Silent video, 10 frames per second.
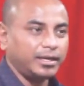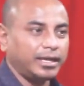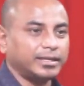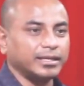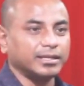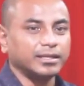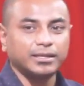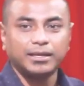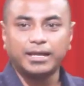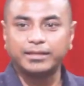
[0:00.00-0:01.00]
and
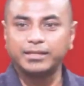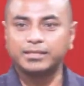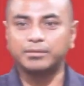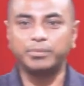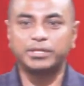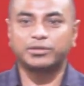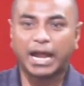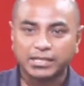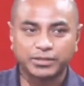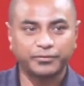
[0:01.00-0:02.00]
can be
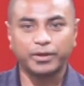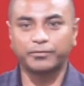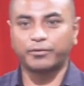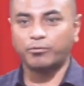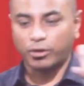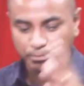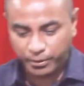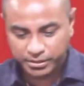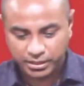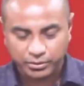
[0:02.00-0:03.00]
transferred from one
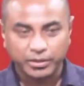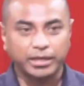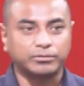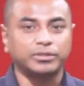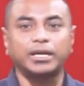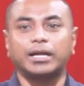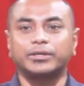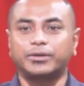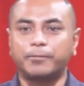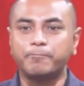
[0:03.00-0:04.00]
person to the
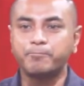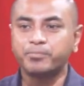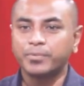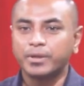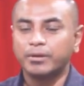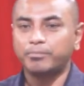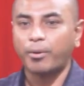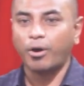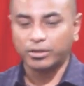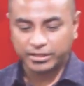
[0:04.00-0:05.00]
other.
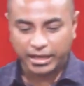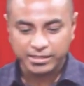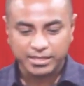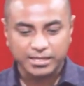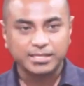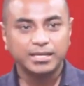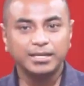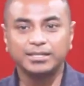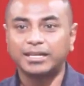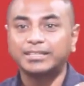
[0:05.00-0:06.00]
Paul tells
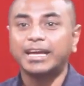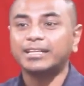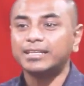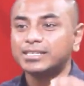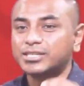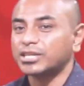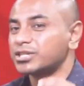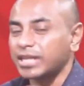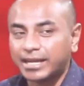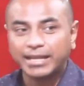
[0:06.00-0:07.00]
us that death is
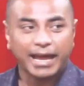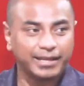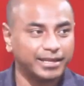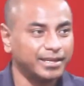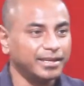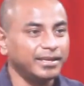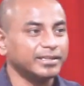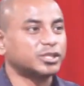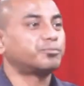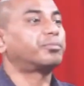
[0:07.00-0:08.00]
just like that.
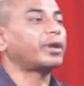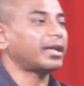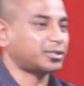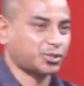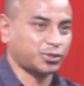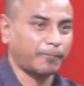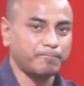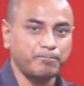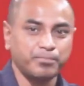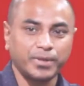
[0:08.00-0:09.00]
It
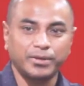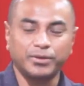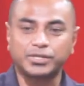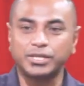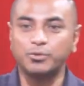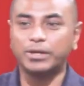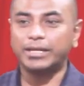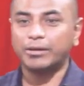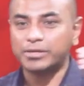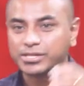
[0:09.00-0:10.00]
spreads. You see, when
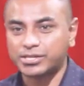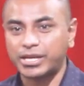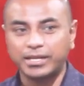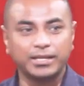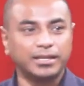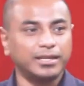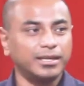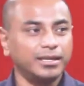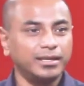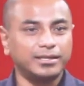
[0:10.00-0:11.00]
there is sin,
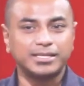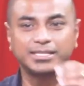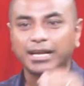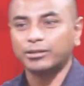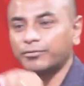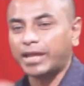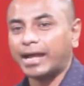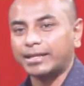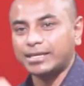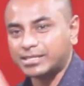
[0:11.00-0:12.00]
a result of
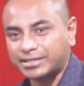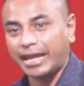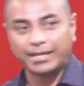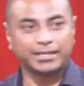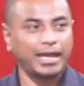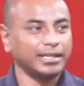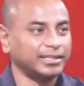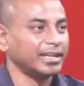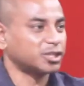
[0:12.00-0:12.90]
that is death, and death